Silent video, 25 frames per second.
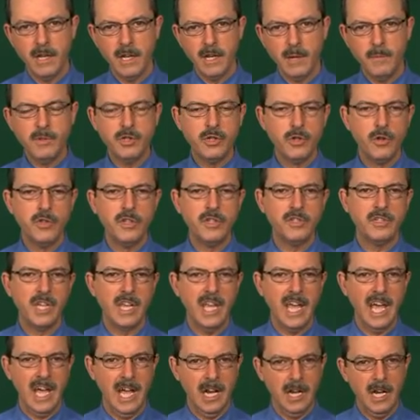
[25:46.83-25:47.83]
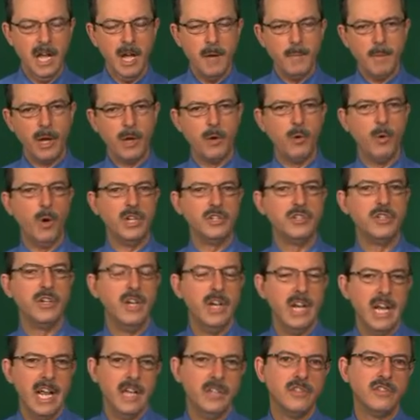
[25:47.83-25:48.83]
Let us do this again by question
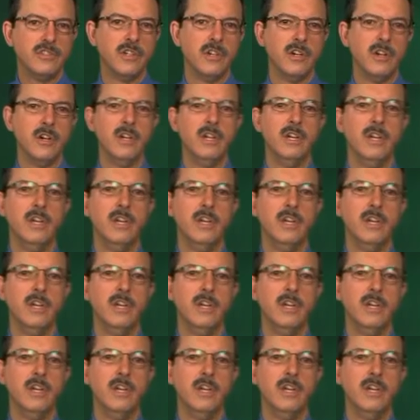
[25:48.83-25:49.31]
and answer.